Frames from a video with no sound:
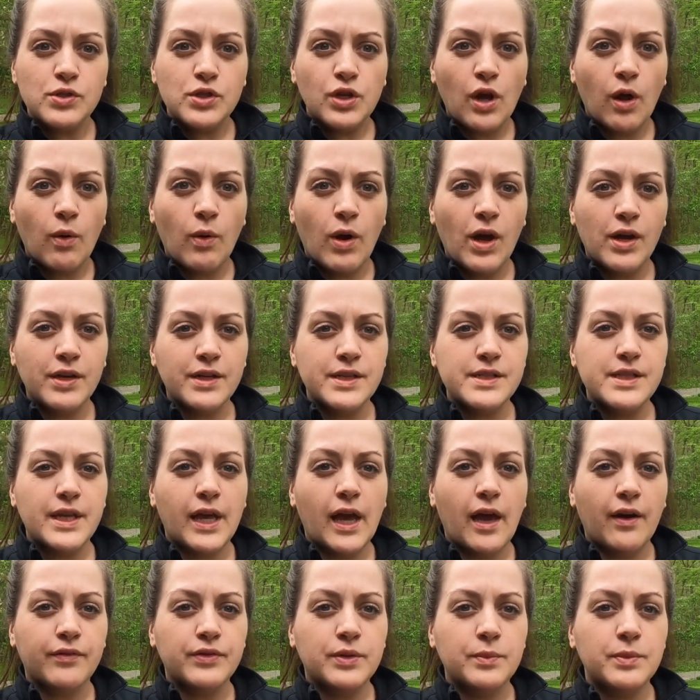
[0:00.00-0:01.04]
to go on because they
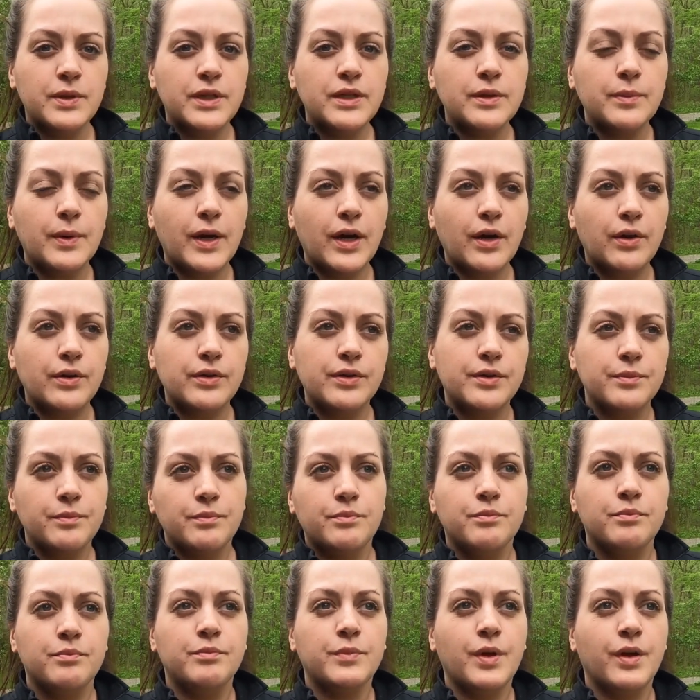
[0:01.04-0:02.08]
have to be about
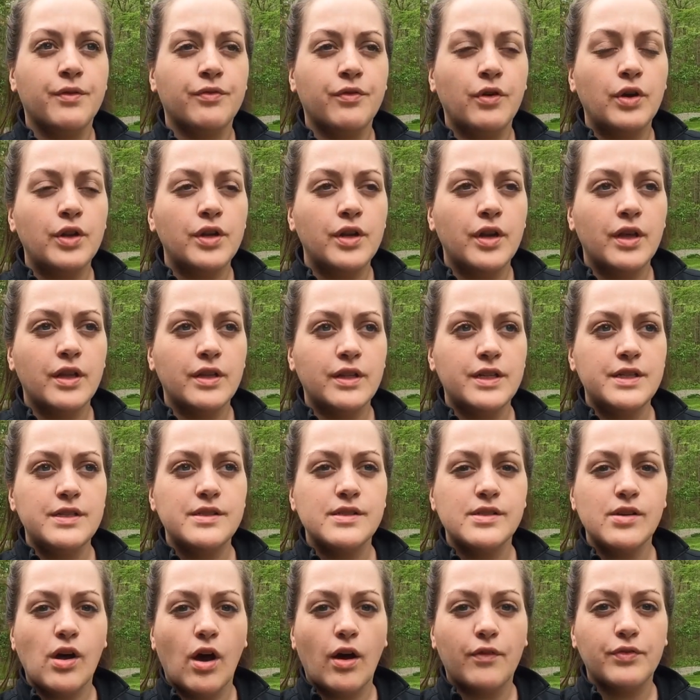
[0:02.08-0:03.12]
a foot at
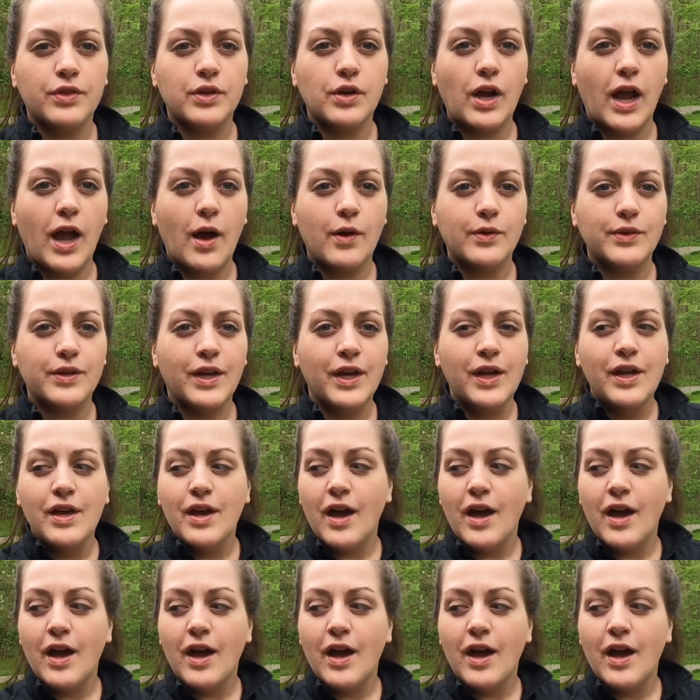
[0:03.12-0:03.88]
least off the ground.